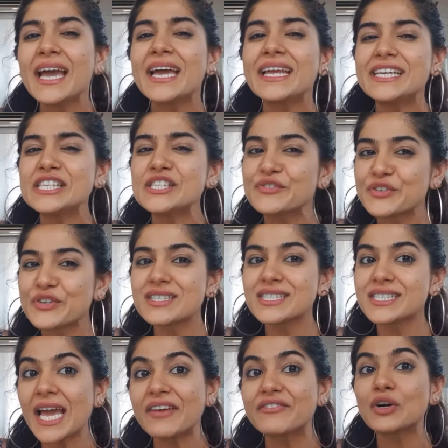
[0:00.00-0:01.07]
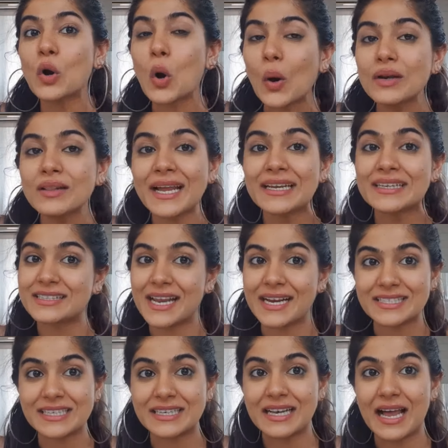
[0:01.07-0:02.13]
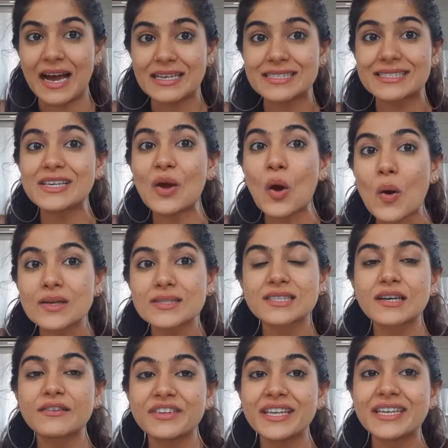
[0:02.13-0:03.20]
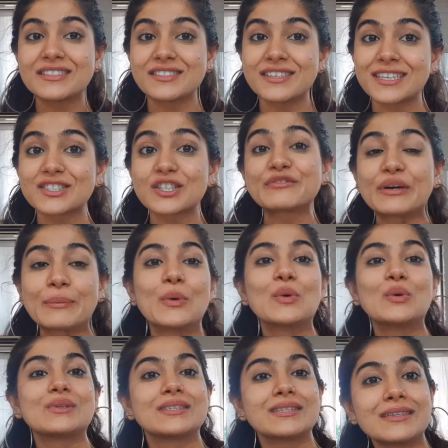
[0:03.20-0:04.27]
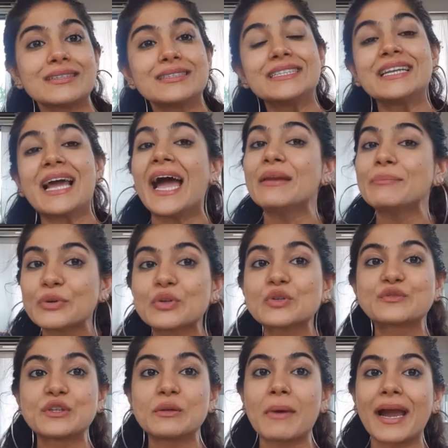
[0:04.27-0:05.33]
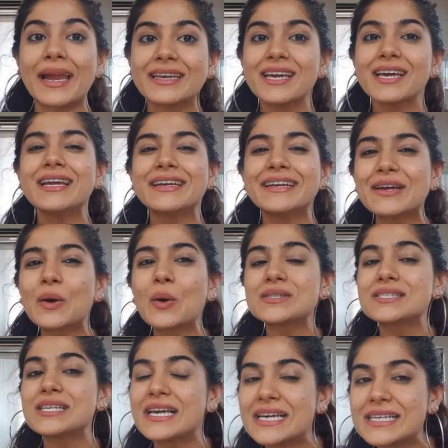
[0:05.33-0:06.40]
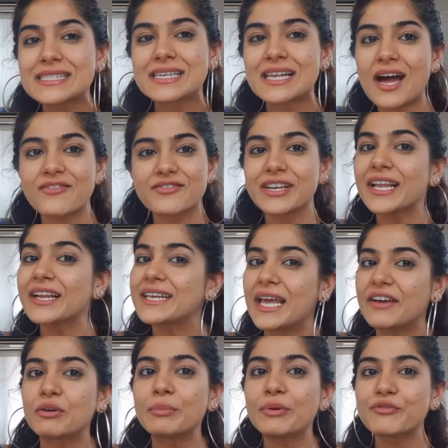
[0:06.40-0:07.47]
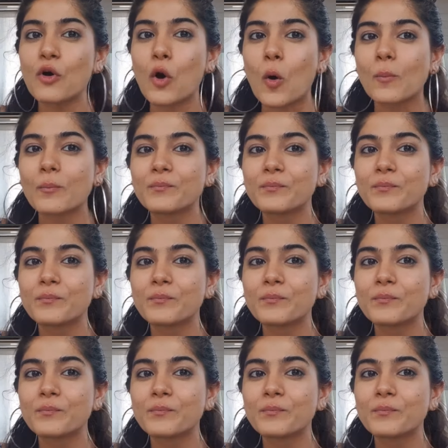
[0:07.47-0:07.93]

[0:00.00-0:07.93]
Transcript: In his first ever online directing class, the Oscar-winning director of Apollo 13 and Beautiful Mind decodes his craft like never before.